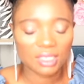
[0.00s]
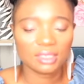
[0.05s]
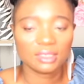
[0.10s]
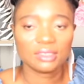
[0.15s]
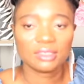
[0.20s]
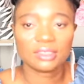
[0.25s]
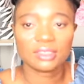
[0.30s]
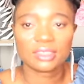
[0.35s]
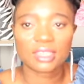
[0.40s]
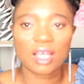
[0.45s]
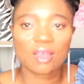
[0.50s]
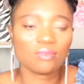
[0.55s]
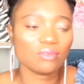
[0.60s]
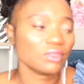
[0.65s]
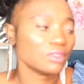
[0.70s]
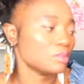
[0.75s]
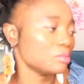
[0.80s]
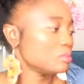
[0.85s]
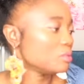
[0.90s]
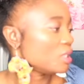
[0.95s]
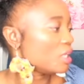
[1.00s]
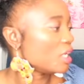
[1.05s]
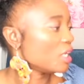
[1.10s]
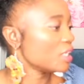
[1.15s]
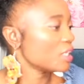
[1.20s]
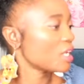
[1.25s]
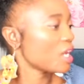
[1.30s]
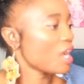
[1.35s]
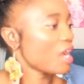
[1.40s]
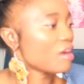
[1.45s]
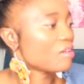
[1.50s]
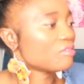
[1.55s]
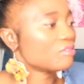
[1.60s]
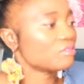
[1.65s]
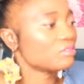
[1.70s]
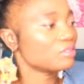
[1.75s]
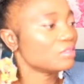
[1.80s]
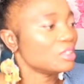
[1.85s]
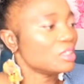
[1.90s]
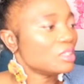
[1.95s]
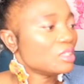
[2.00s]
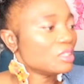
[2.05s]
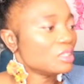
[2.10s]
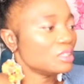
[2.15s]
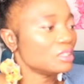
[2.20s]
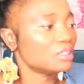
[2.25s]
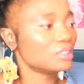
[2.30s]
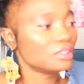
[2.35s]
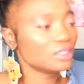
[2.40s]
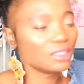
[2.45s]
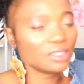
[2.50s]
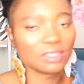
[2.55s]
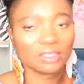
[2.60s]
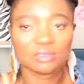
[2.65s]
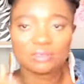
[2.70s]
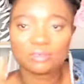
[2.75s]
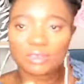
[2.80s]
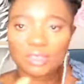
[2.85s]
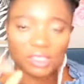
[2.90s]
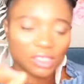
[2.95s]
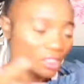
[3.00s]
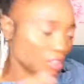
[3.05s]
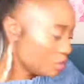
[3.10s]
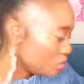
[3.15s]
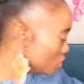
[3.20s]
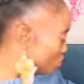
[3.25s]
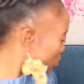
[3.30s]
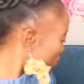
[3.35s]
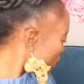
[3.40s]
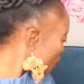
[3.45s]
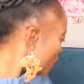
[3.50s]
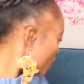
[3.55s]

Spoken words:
7.5. C for little